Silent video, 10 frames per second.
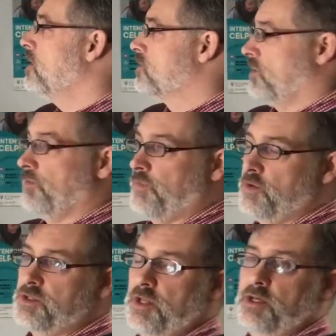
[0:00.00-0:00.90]
So the
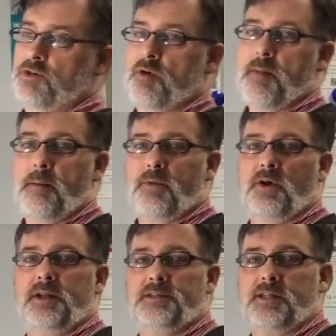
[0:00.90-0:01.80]
first thing to
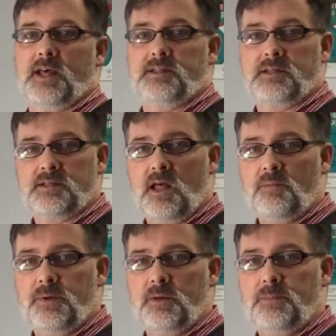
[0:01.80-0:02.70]
remember is that the
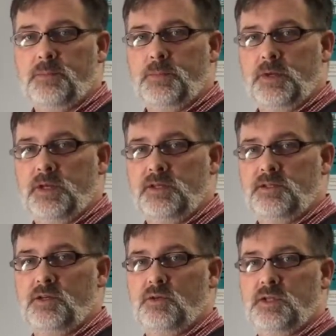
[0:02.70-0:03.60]
CELPIP
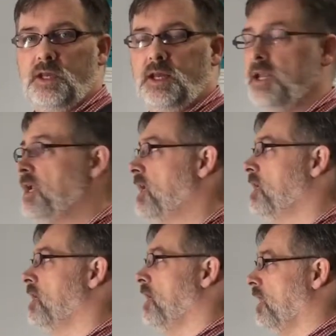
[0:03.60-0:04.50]
is using
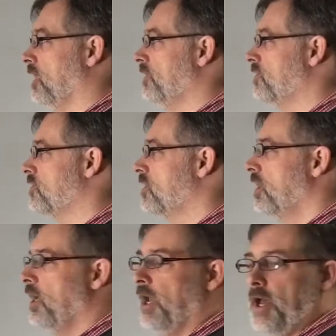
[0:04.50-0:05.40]
Canadian English,
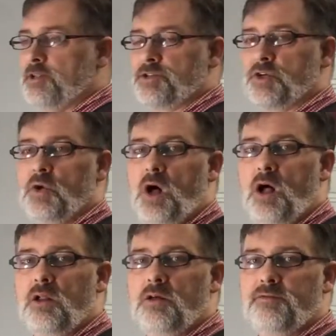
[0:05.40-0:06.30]
and so
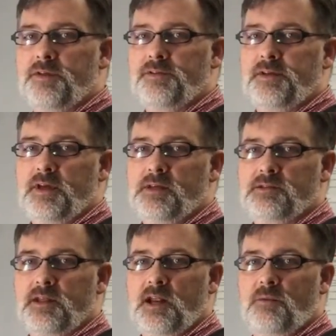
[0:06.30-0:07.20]
all of the
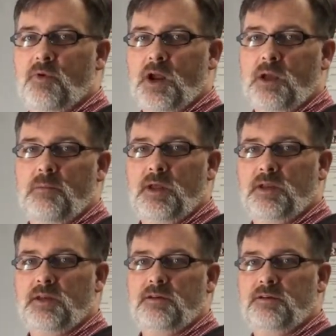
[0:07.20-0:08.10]
things that I'm
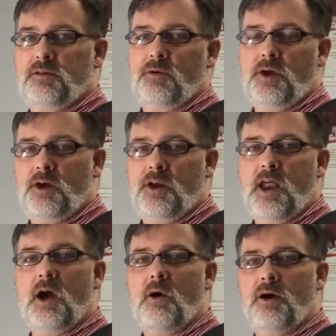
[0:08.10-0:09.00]
recommending to you here
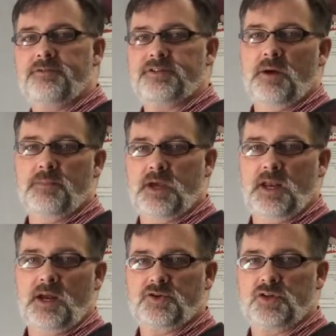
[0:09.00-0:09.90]
now have some
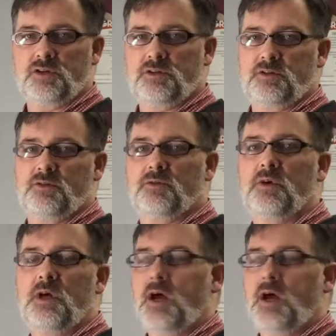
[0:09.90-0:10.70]
connection to